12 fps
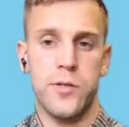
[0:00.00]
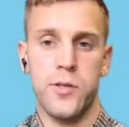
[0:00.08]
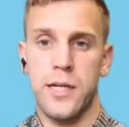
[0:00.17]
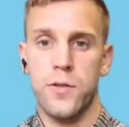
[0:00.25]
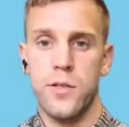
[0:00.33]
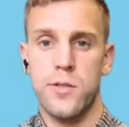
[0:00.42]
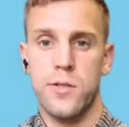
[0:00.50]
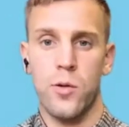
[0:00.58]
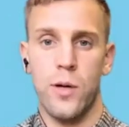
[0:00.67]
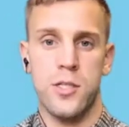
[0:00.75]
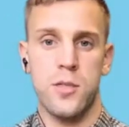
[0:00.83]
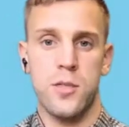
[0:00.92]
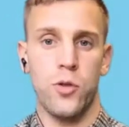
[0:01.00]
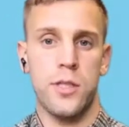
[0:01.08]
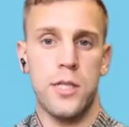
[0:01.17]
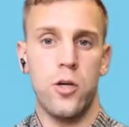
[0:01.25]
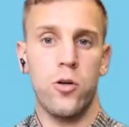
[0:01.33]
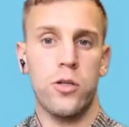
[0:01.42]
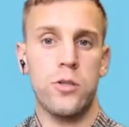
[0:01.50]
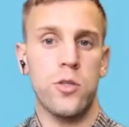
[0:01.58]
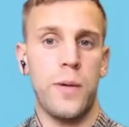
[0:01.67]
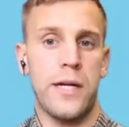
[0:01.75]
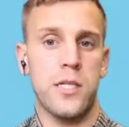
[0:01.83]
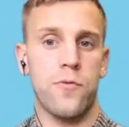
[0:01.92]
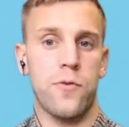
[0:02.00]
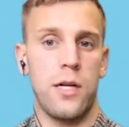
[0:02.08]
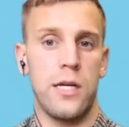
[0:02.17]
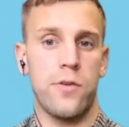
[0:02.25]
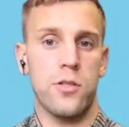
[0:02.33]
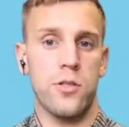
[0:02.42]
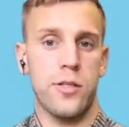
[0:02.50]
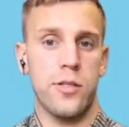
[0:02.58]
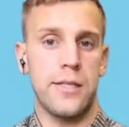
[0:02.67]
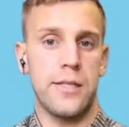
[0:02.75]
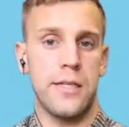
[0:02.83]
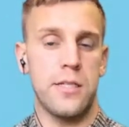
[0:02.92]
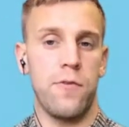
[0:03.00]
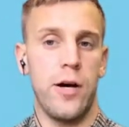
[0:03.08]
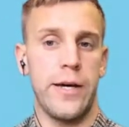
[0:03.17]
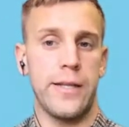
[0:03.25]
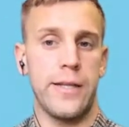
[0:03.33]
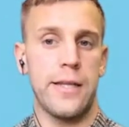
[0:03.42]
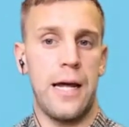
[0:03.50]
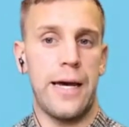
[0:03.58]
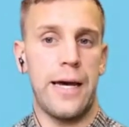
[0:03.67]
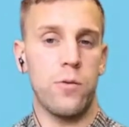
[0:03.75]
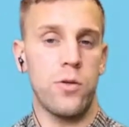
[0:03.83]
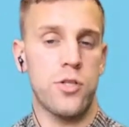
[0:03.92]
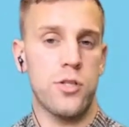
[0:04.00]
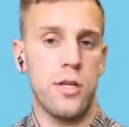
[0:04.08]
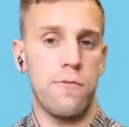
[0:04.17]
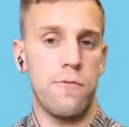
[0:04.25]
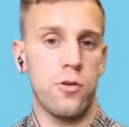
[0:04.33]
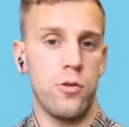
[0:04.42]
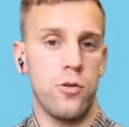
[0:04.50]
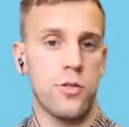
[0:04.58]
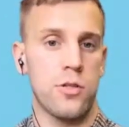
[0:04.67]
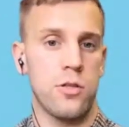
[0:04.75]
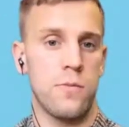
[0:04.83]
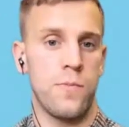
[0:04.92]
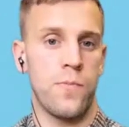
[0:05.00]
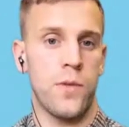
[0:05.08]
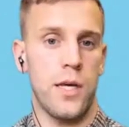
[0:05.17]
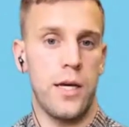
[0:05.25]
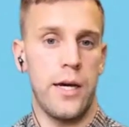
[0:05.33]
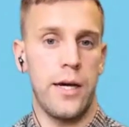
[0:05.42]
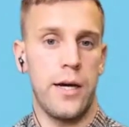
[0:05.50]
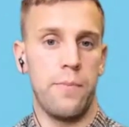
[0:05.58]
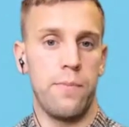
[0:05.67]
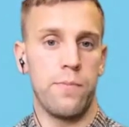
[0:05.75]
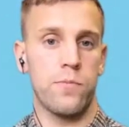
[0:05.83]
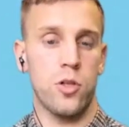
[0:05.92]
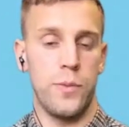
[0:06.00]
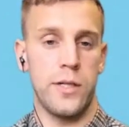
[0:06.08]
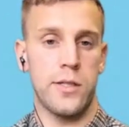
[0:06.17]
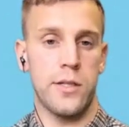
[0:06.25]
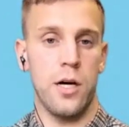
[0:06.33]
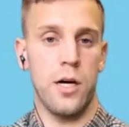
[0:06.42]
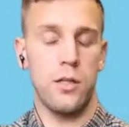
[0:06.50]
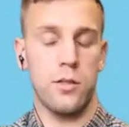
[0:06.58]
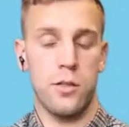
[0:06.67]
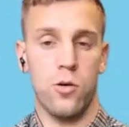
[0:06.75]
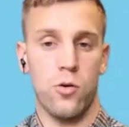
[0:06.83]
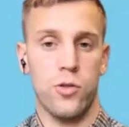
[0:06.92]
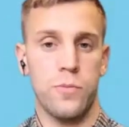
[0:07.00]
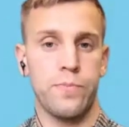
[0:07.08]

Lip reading: Thanks for these two questions. But did Laura do Spanish for Leaving Cert, and did you find the language difficult coming into the course?